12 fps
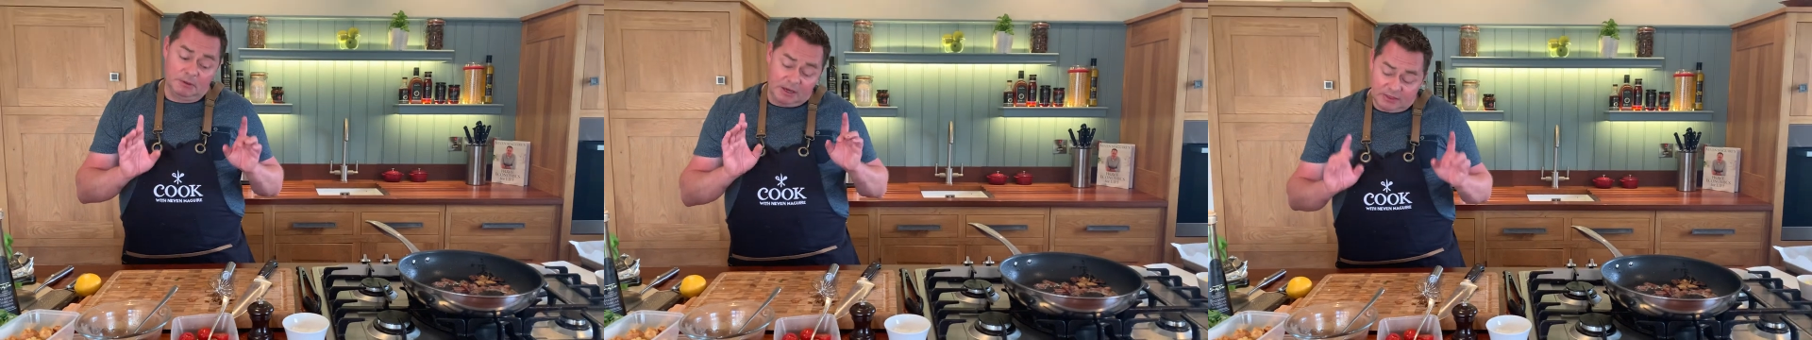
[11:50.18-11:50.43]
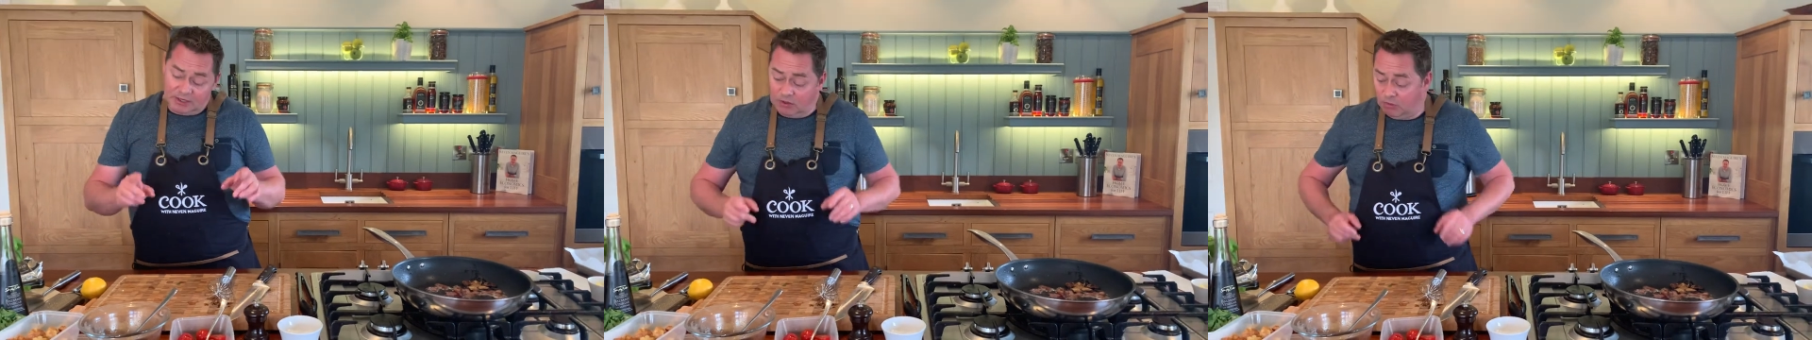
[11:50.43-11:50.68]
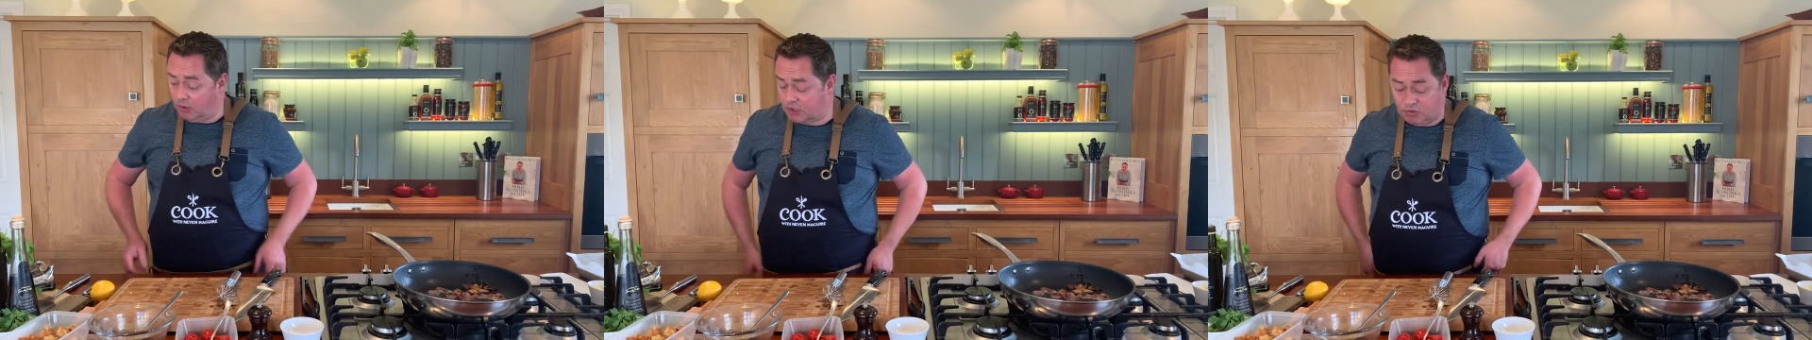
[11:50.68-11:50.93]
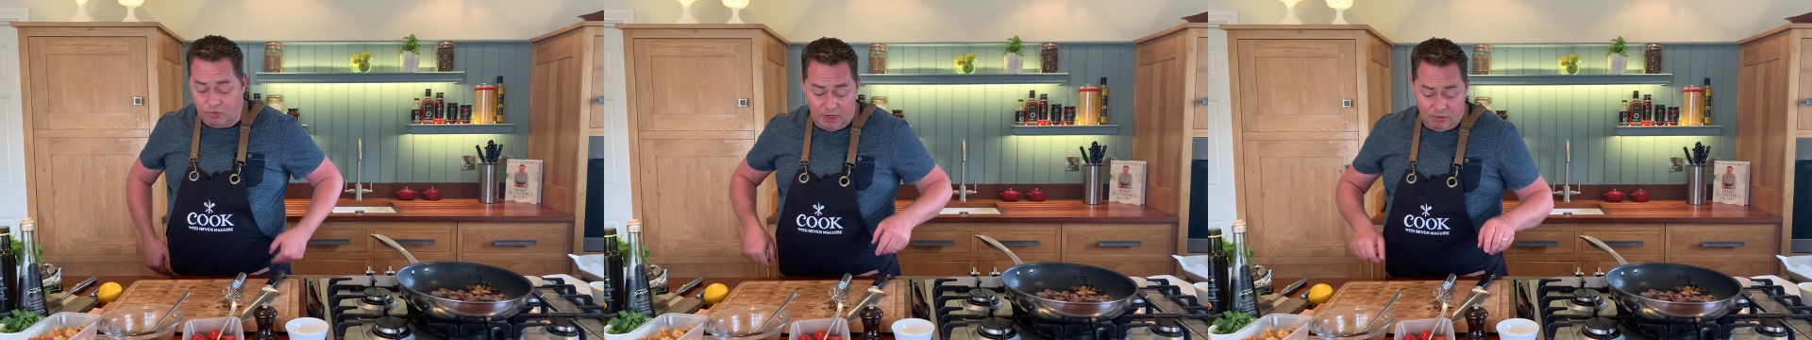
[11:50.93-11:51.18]
but I think it
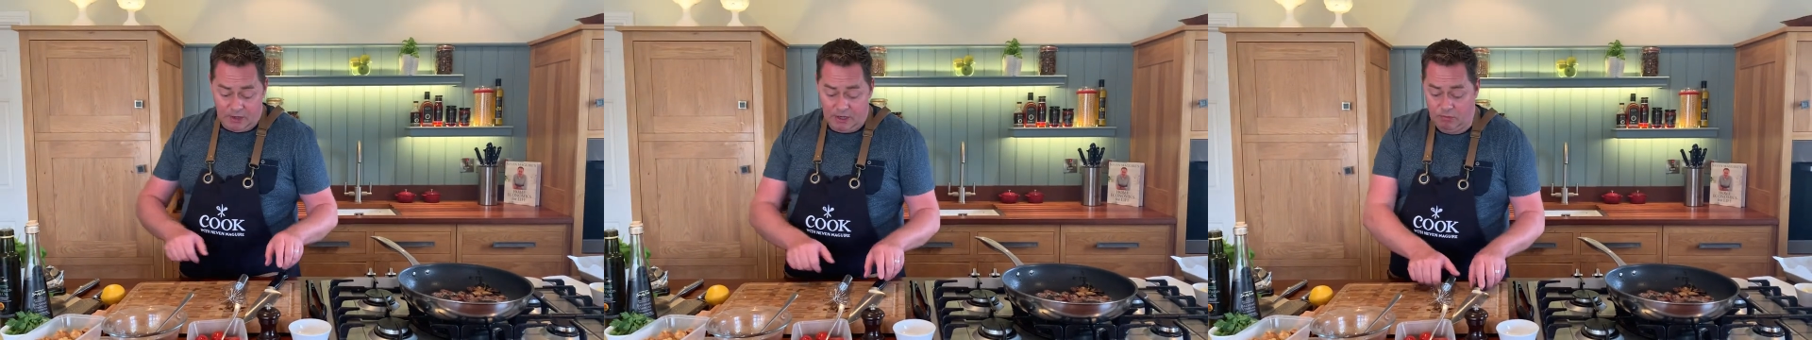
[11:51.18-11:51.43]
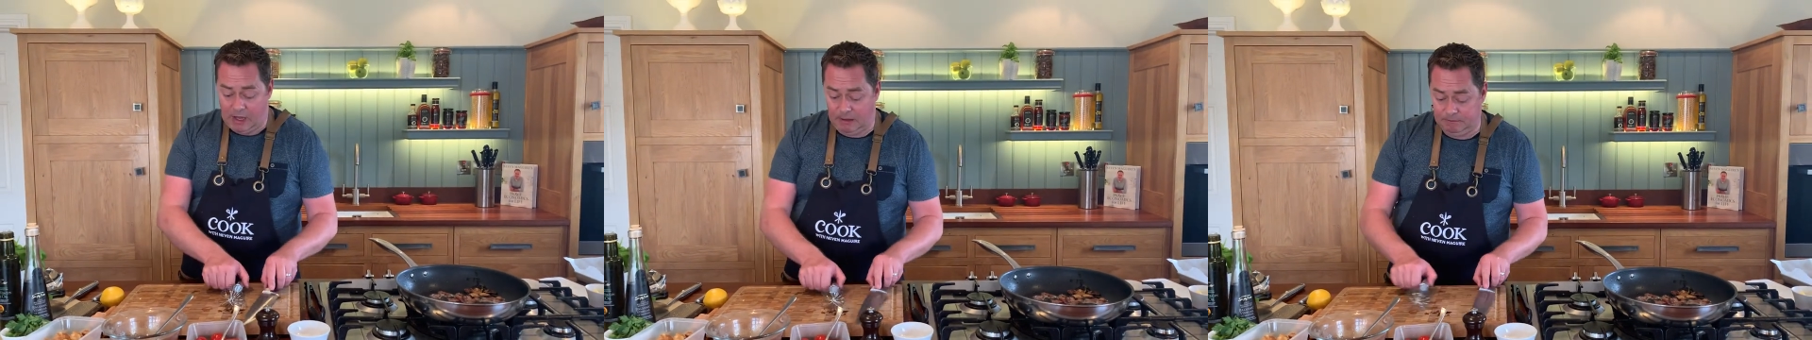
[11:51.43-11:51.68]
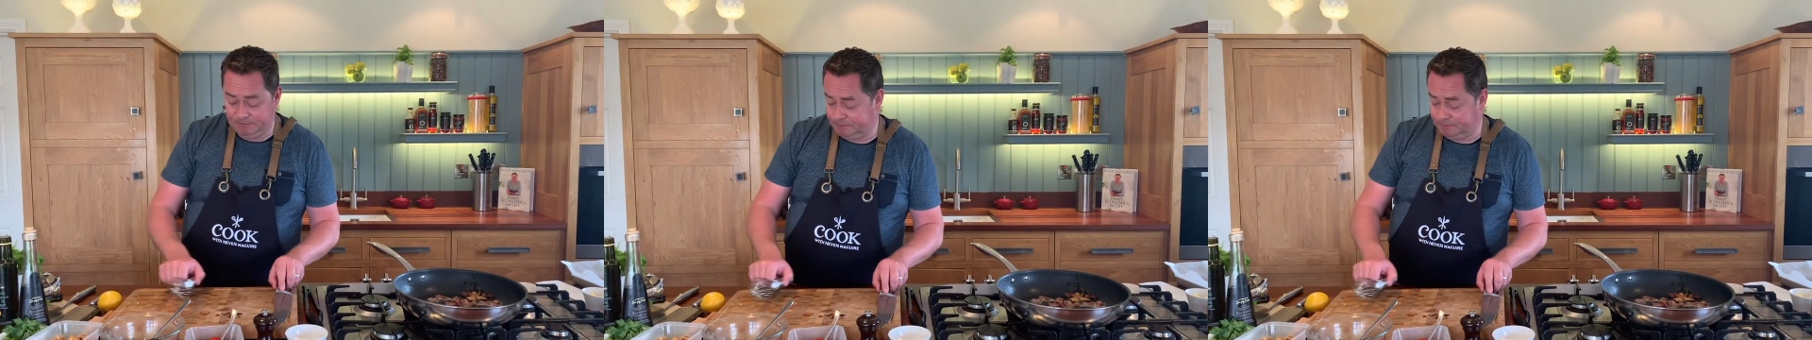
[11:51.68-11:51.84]
works really really well